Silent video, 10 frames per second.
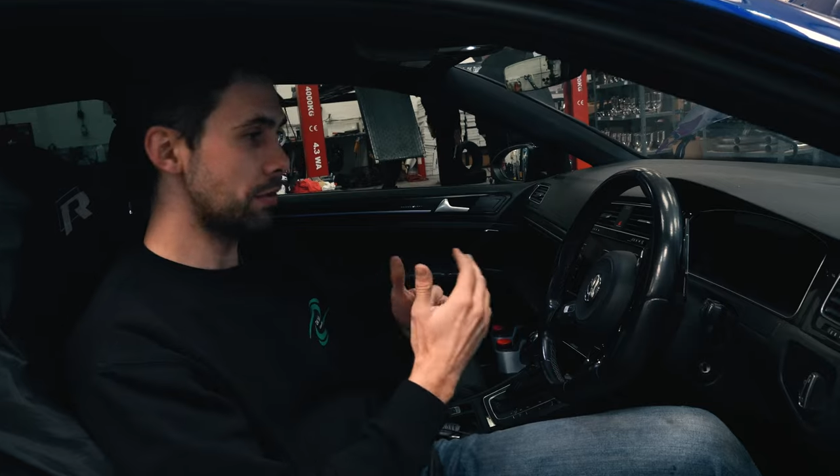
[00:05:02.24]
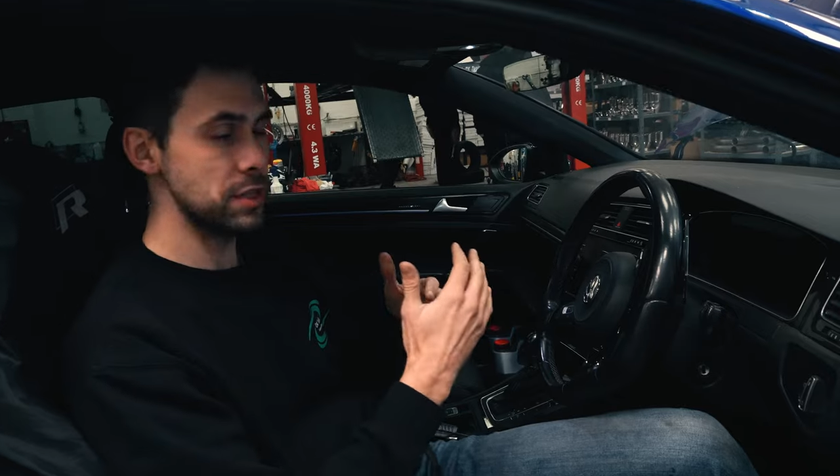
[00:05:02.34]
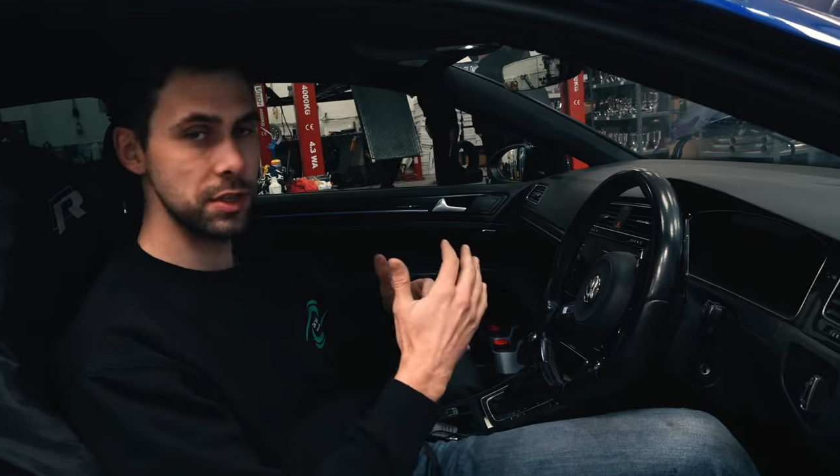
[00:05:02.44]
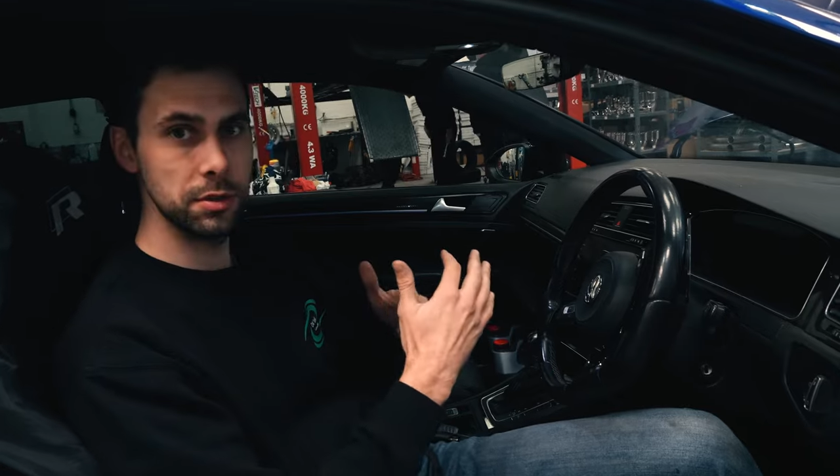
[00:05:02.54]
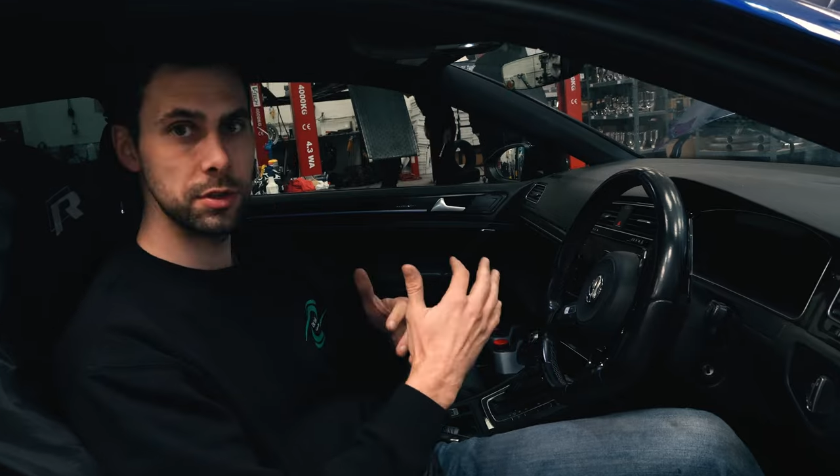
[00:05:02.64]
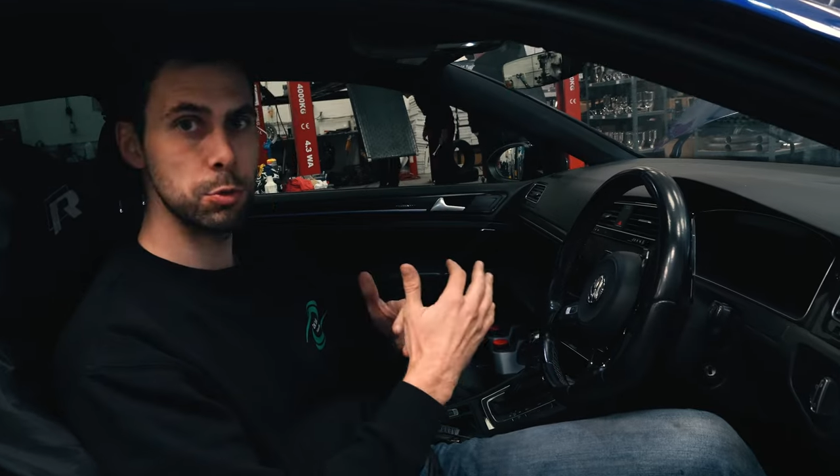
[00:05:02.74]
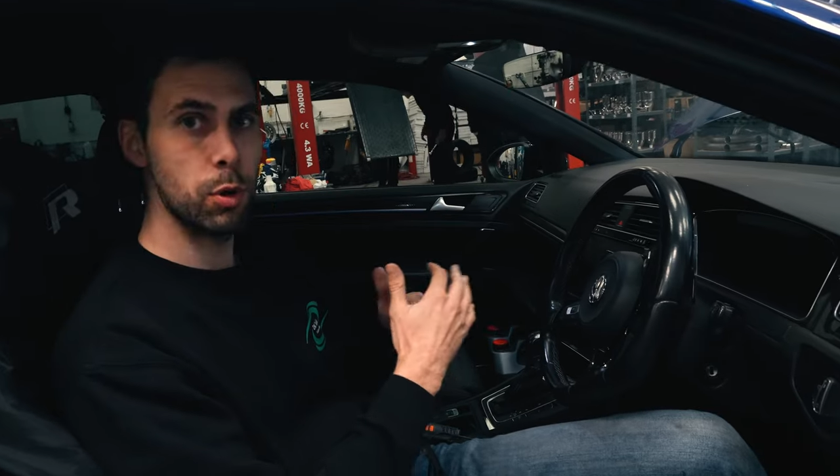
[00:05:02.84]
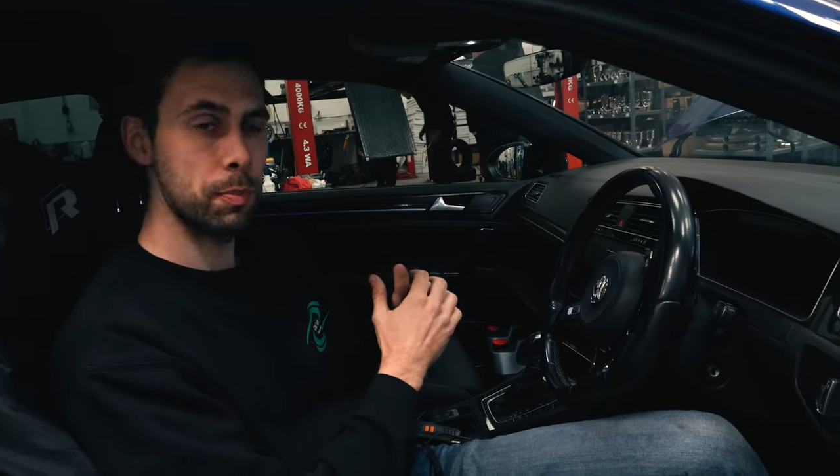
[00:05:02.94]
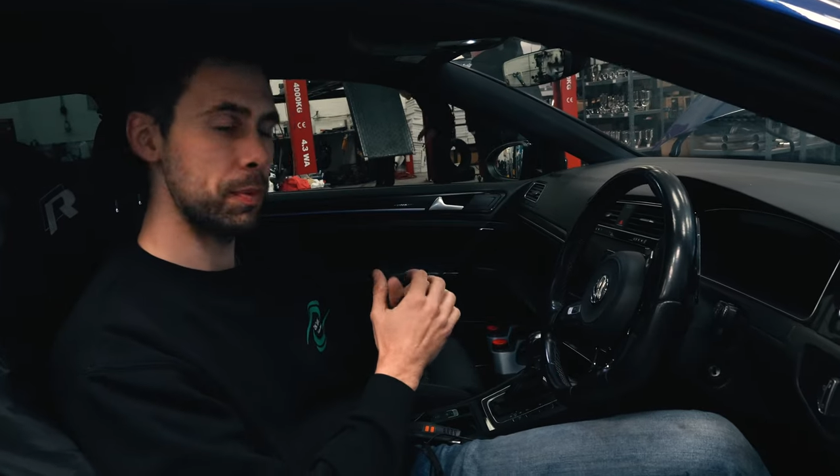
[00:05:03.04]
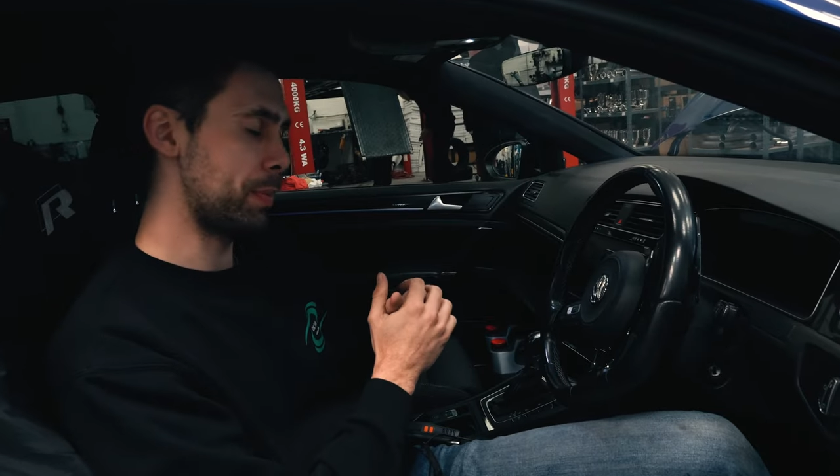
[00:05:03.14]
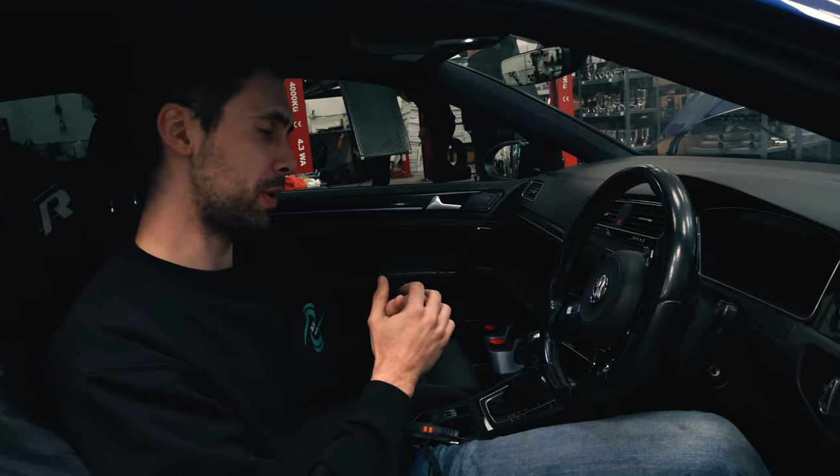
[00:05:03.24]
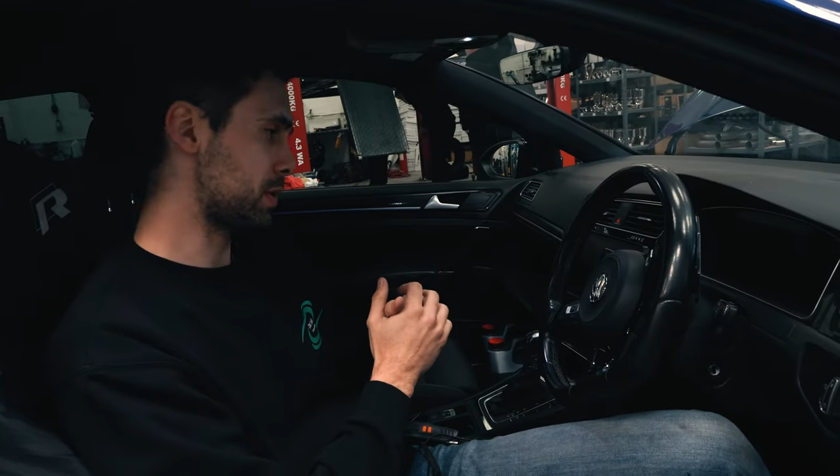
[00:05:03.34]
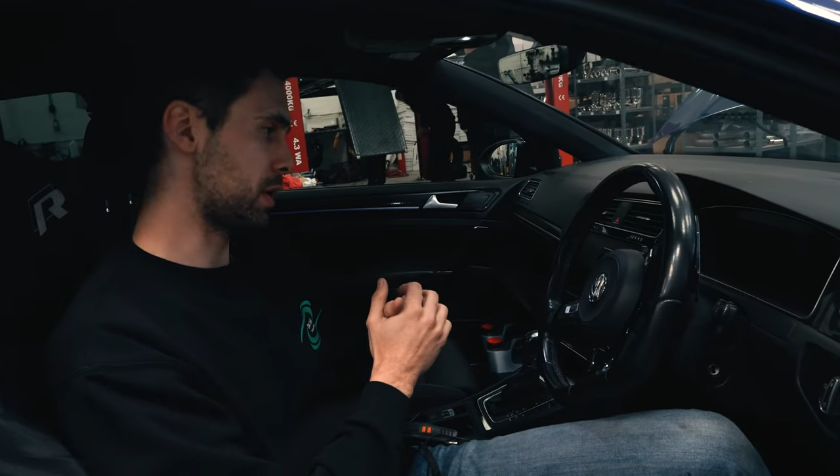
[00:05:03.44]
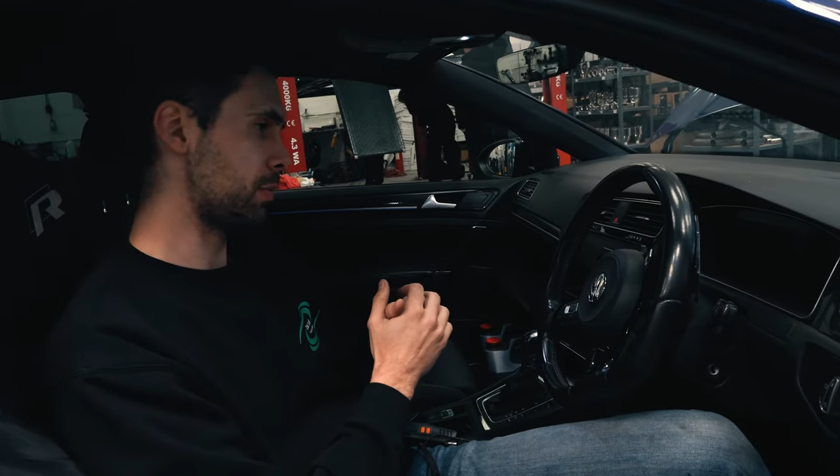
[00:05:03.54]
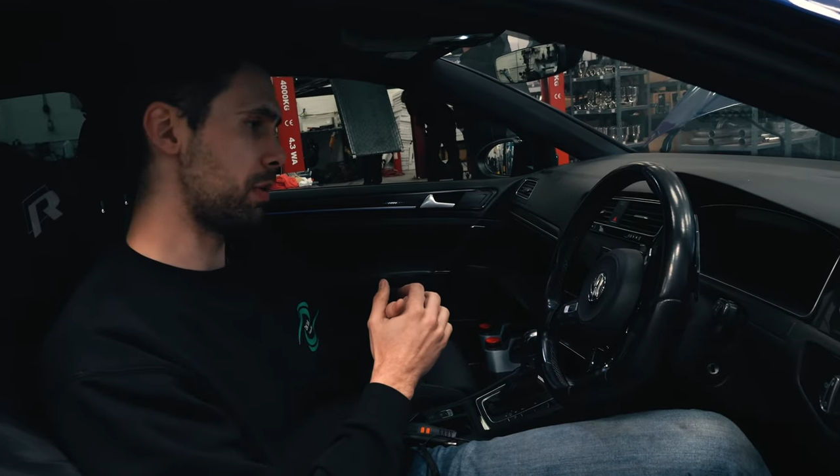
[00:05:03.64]
obviously do the swap,
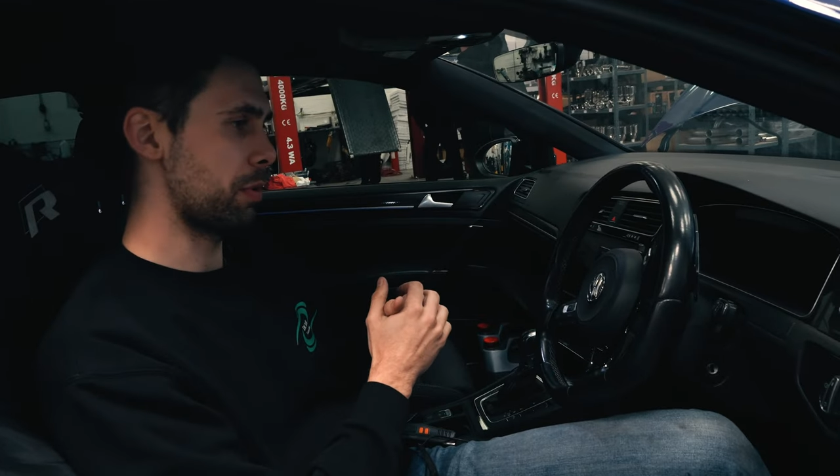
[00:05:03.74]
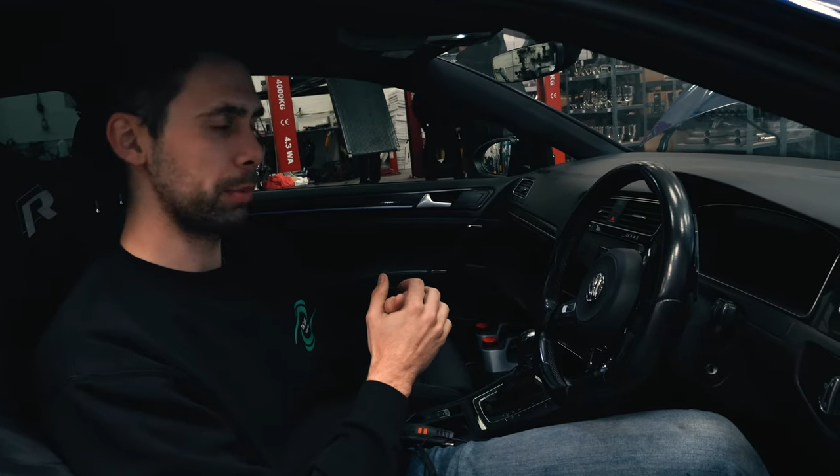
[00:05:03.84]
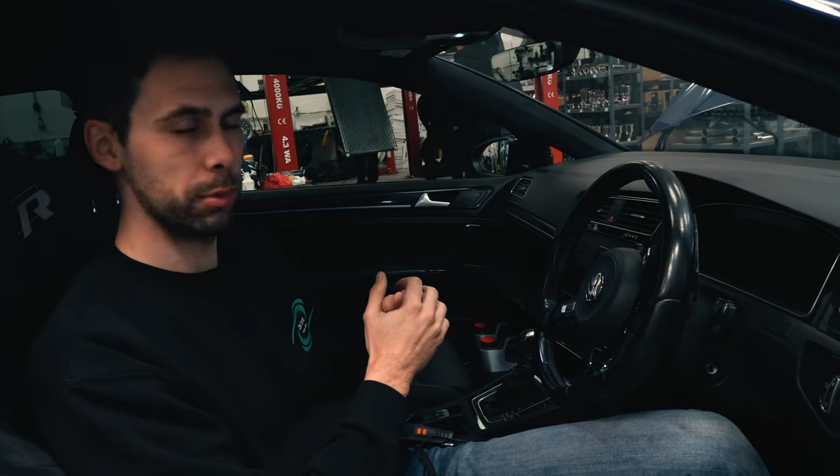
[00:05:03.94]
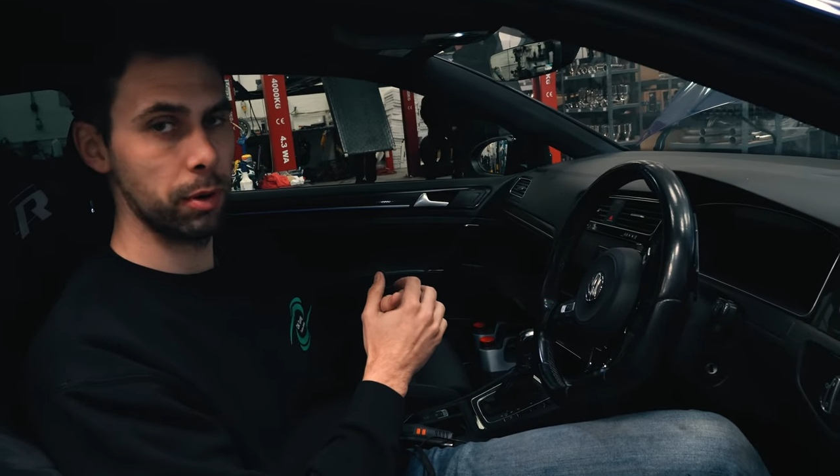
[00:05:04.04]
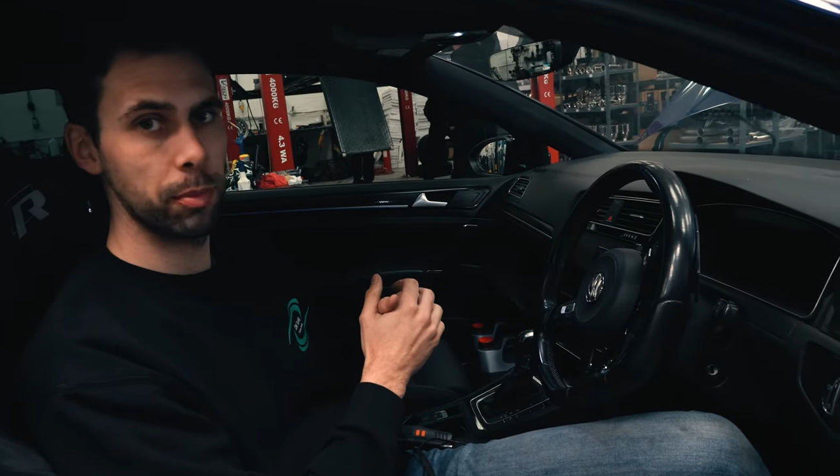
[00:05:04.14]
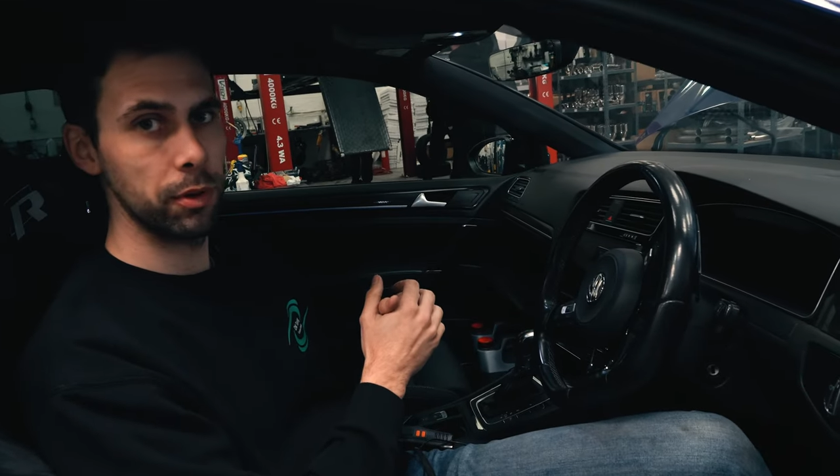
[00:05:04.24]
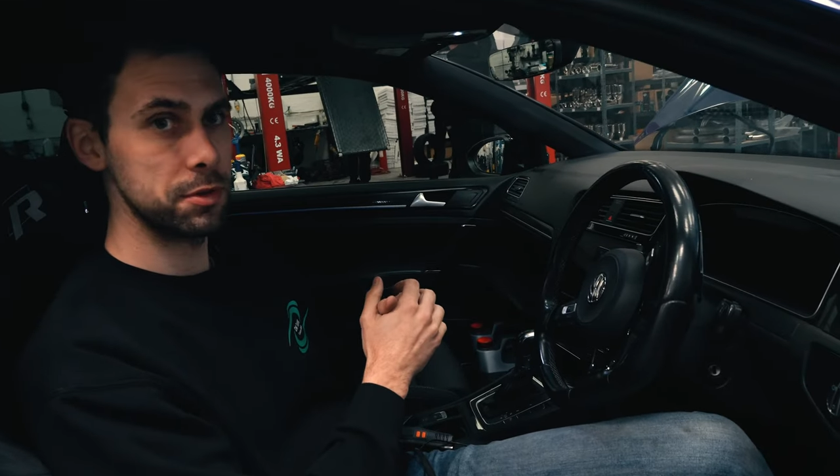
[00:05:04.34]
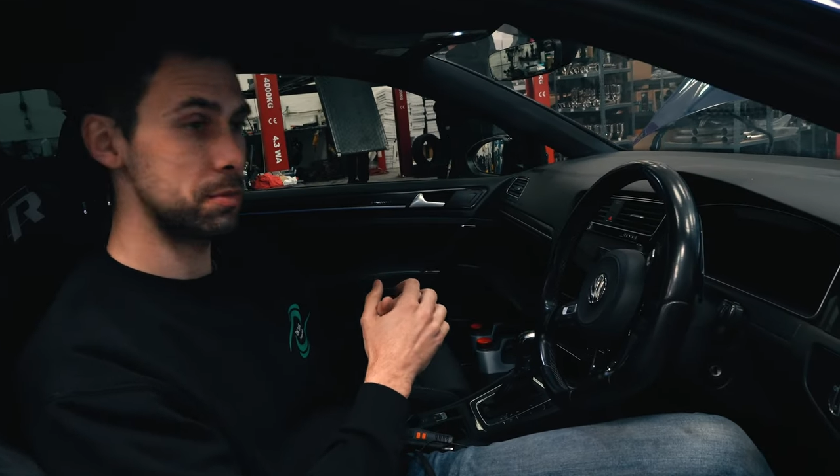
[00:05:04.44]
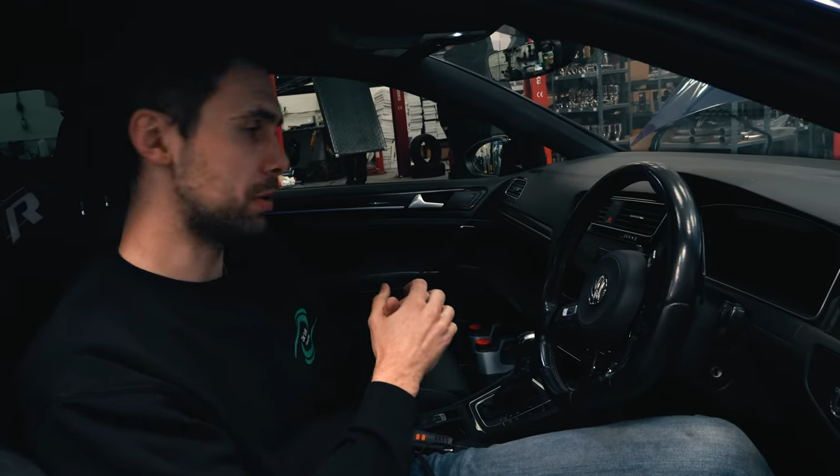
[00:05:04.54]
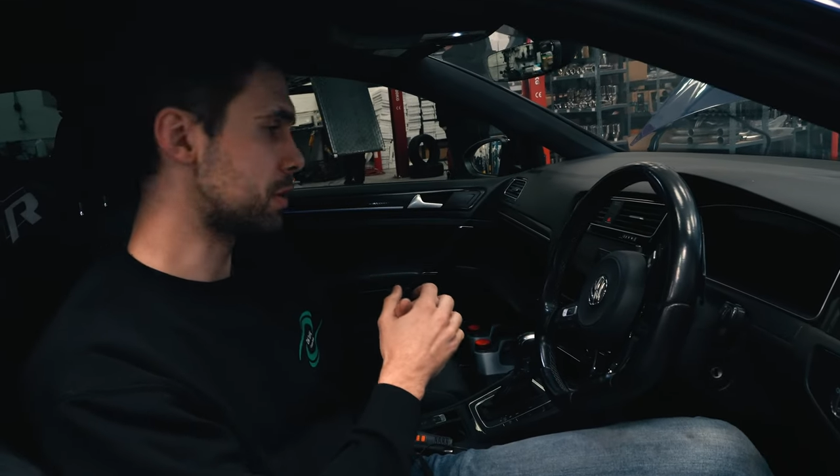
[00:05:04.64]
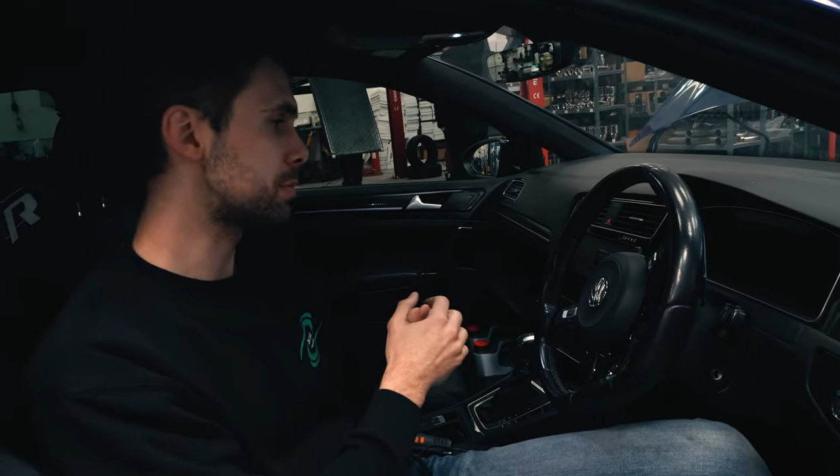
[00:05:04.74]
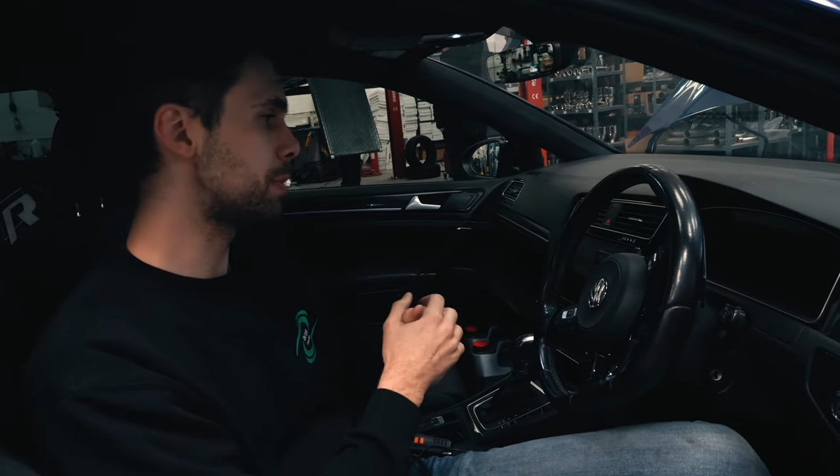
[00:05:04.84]
but uh, we probably won't bother to be honest.